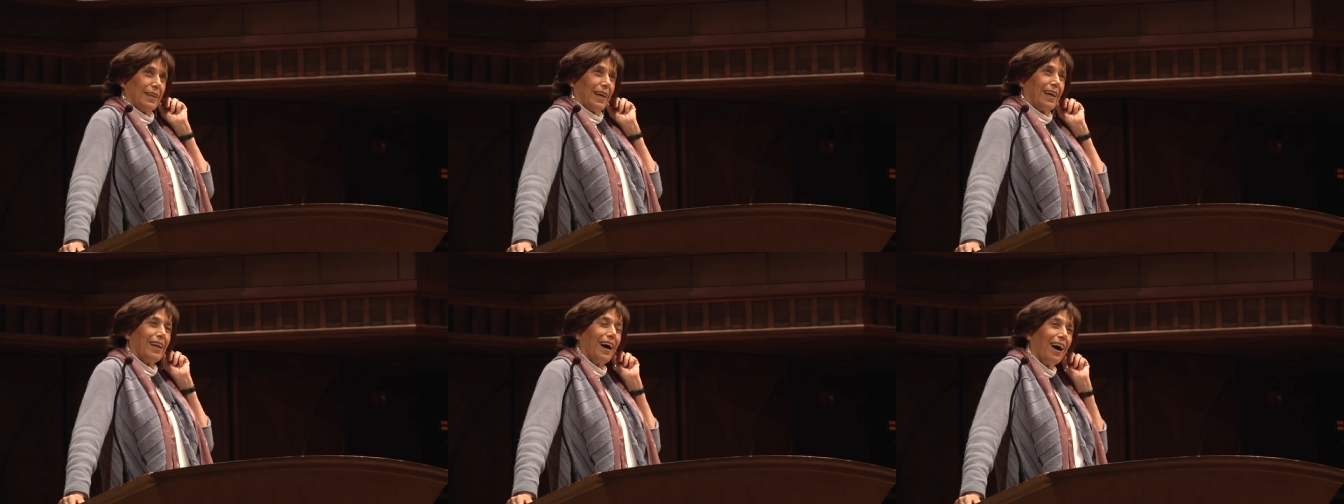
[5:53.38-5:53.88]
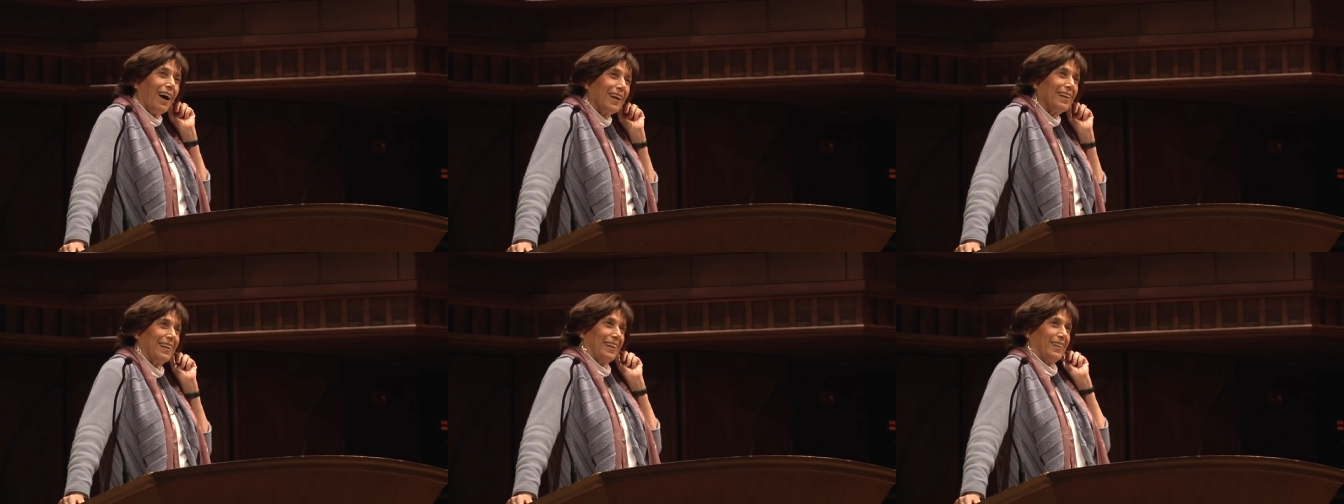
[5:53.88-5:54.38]
and
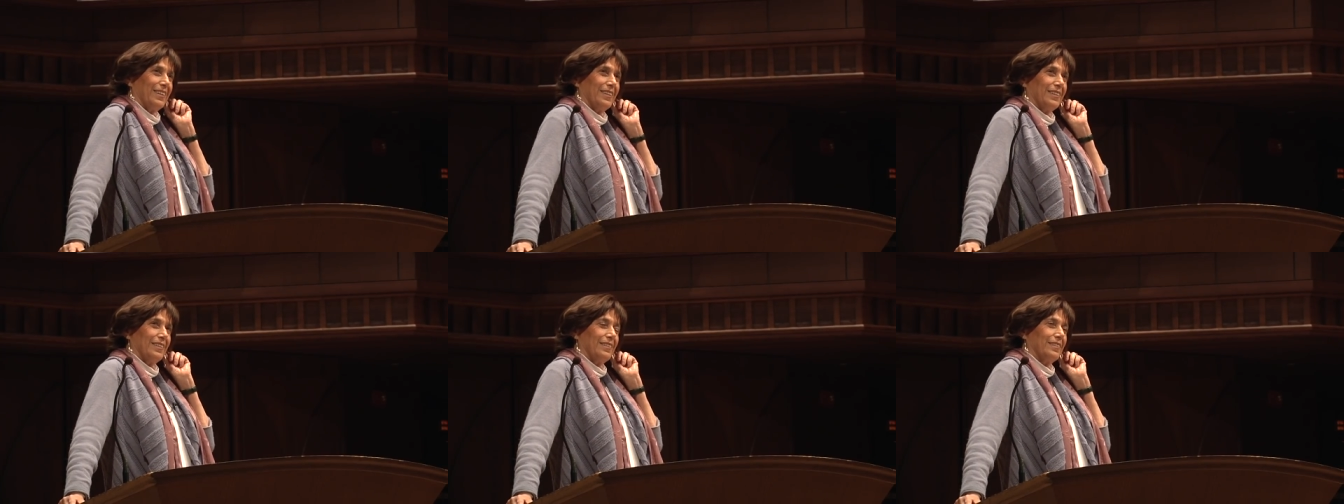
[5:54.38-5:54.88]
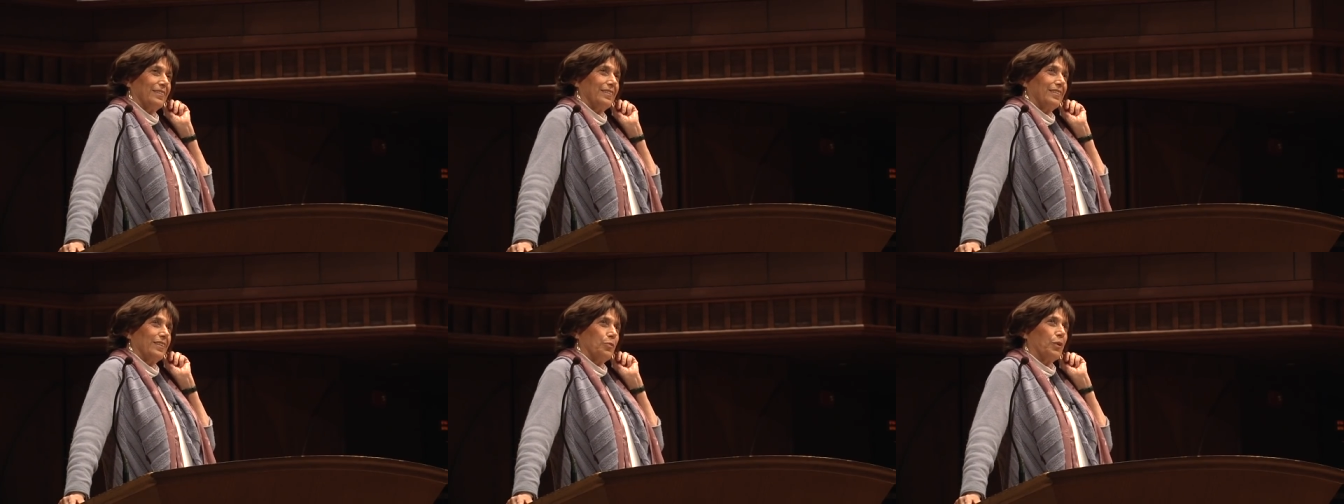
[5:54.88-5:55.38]
oddly,
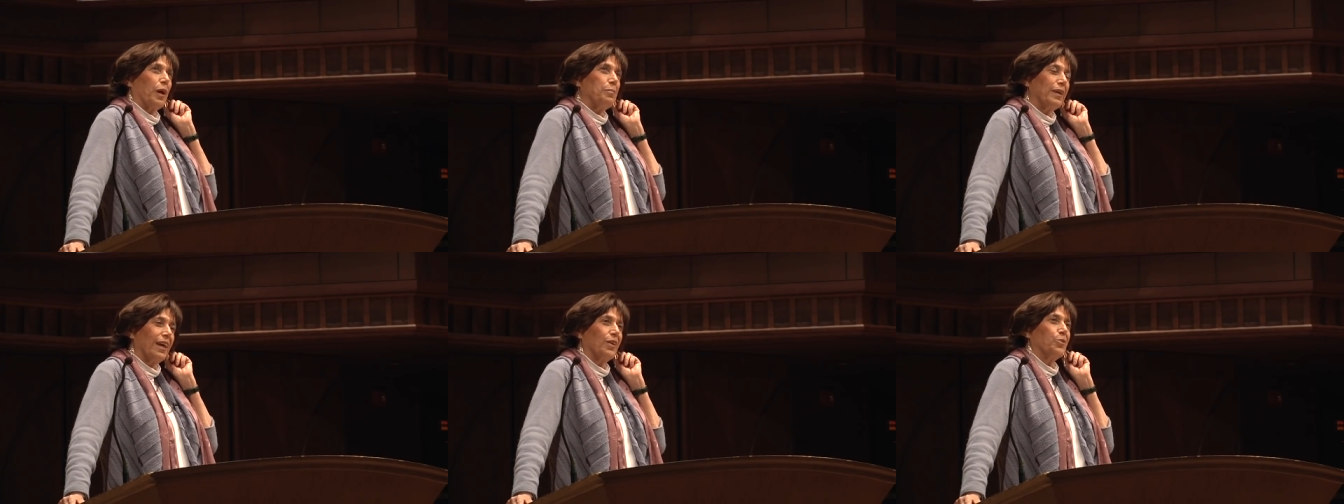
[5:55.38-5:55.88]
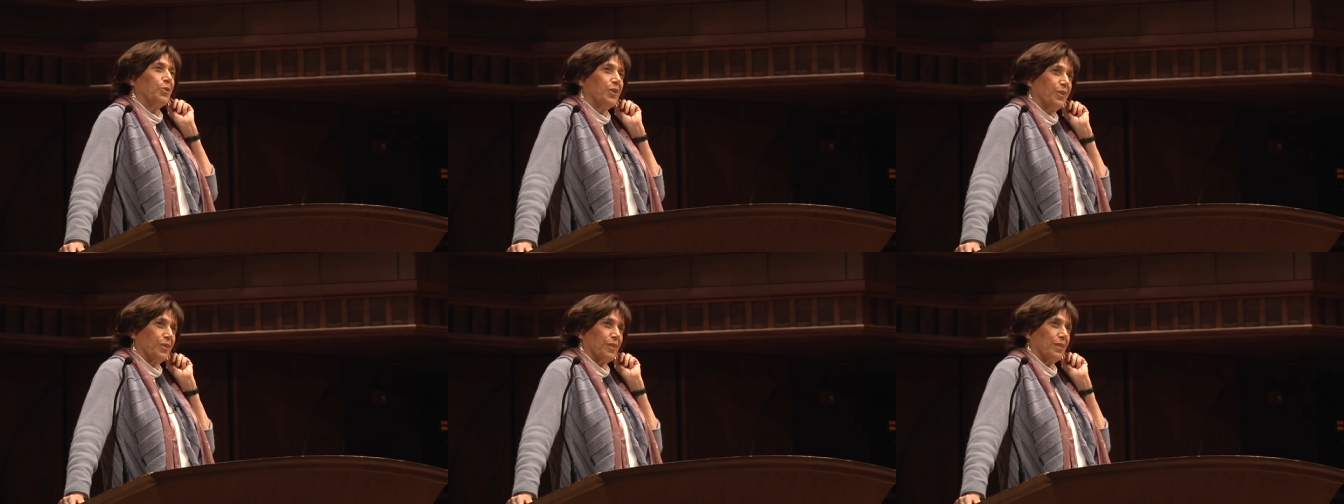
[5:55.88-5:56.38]
what I began to
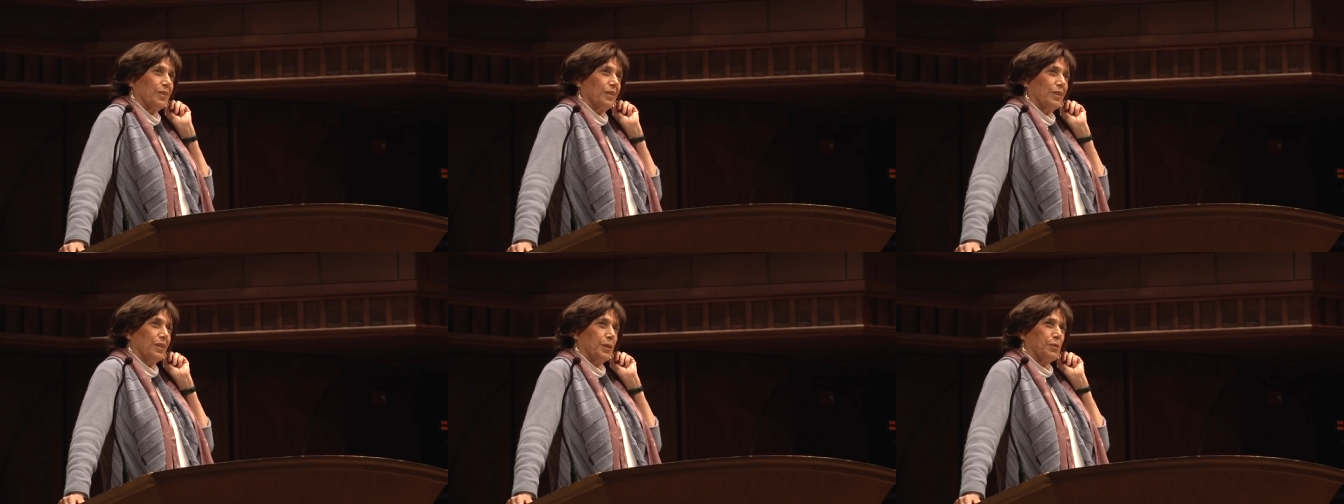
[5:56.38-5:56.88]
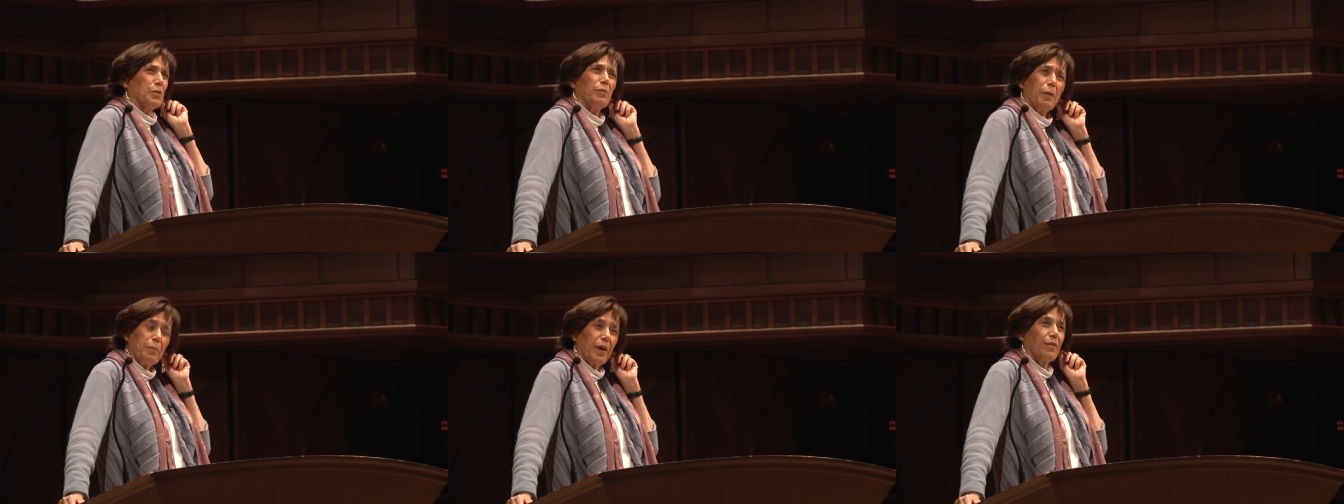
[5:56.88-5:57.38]
hear was
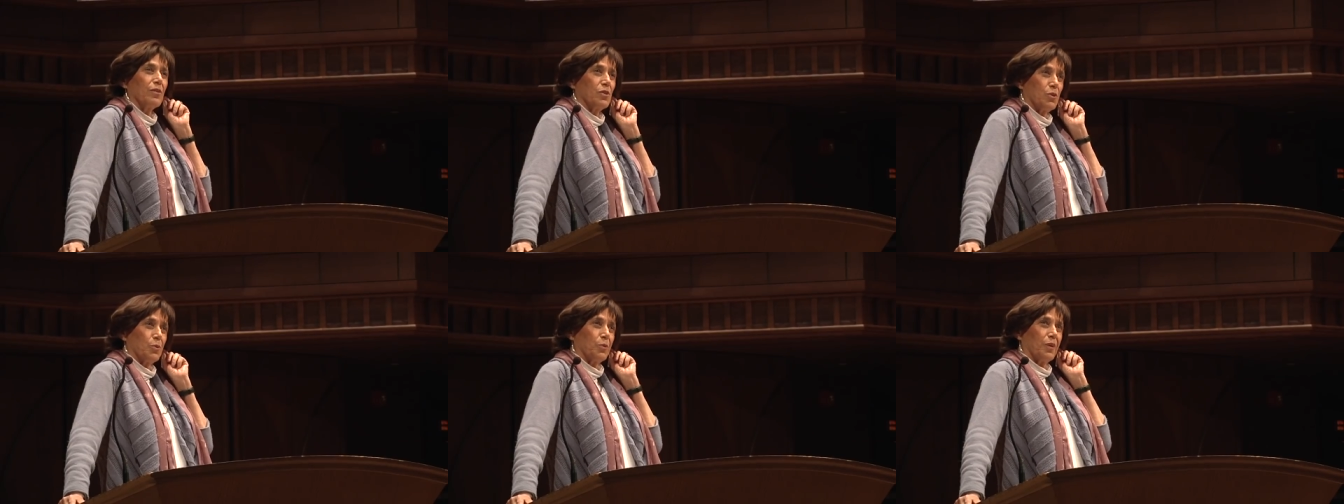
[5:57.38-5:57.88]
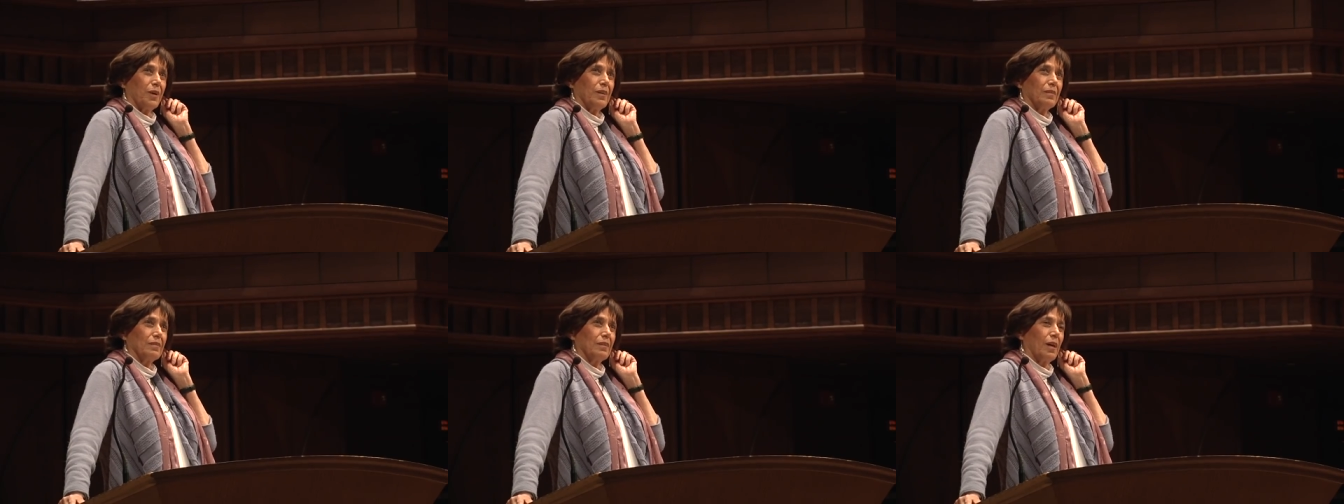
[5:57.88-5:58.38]
my parents' story.
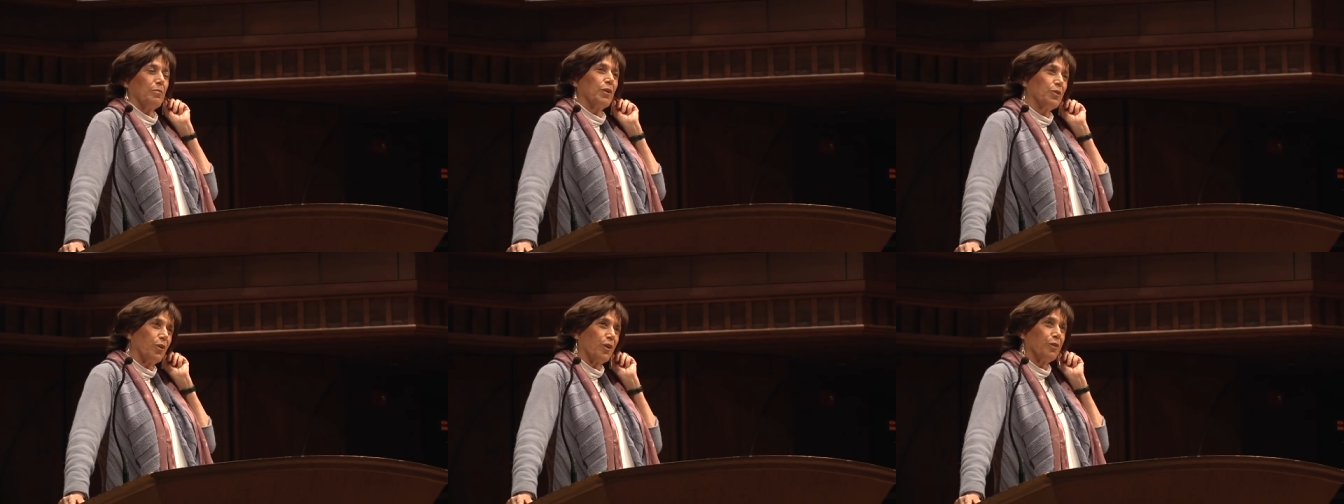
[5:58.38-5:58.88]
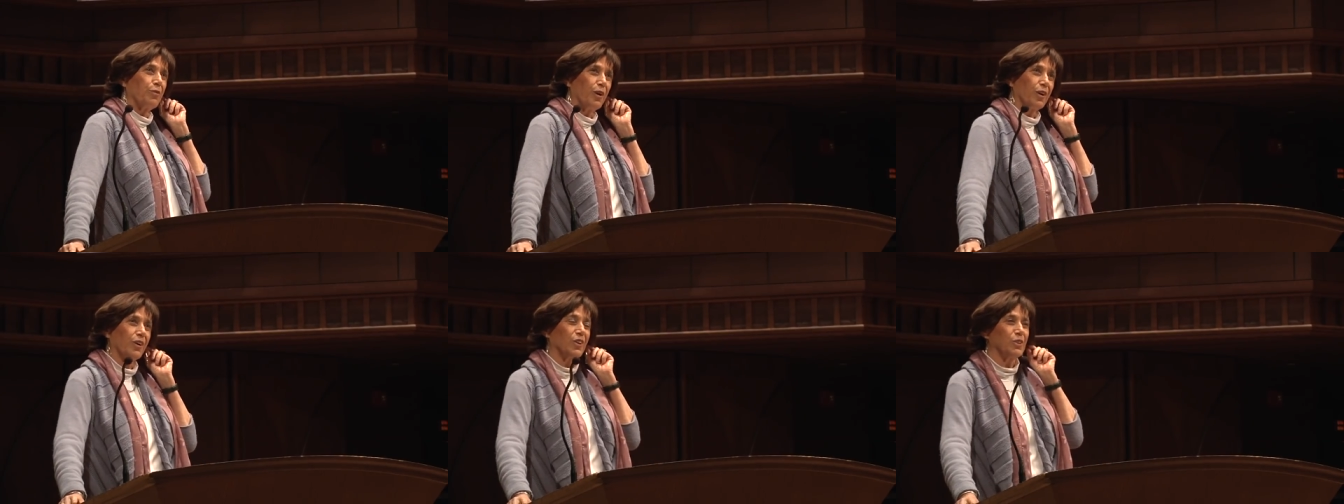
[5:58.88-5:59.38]
I'm the daughter of
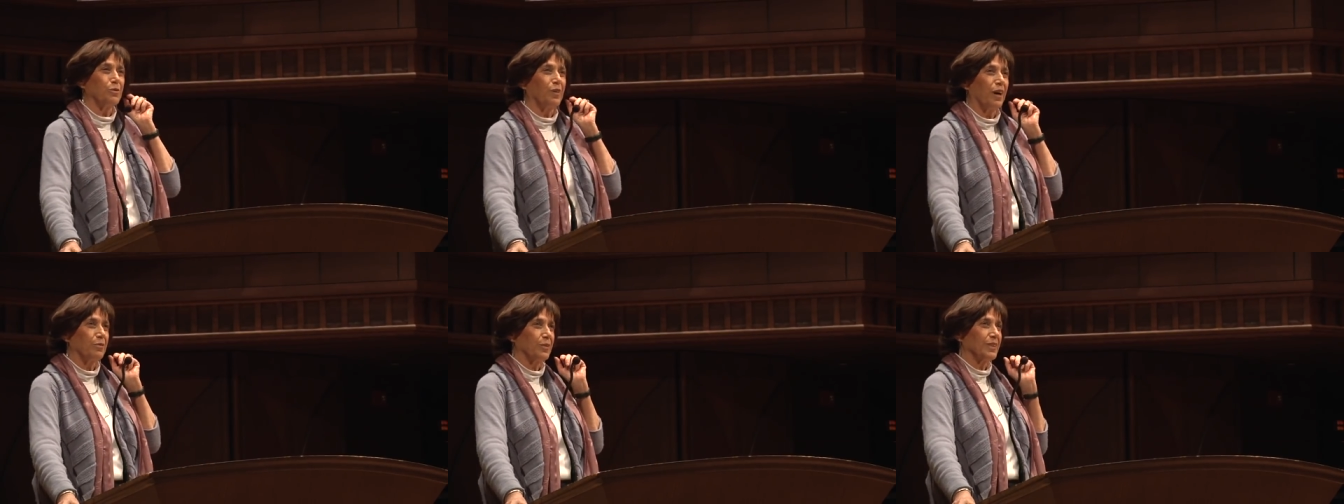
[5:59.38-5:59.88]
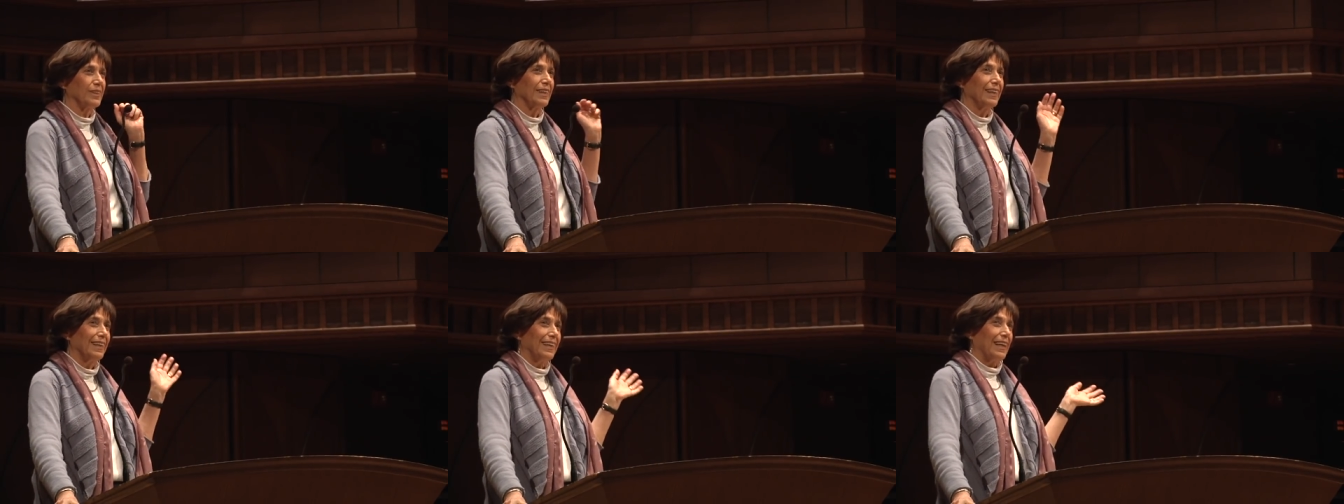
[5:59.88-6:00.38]
Holocaust survivors,
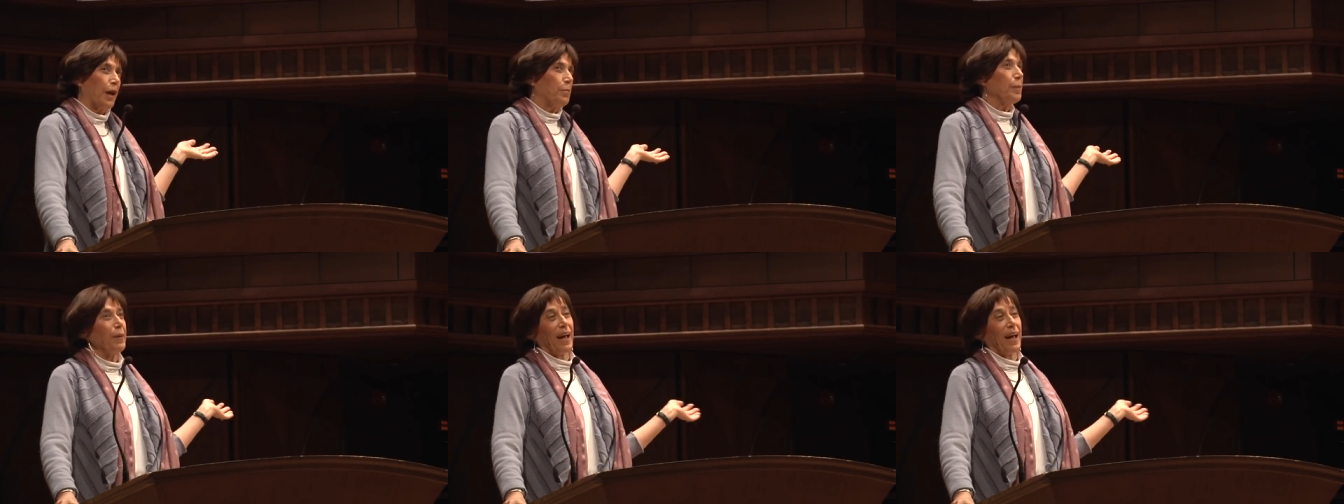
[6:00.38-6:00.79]
and people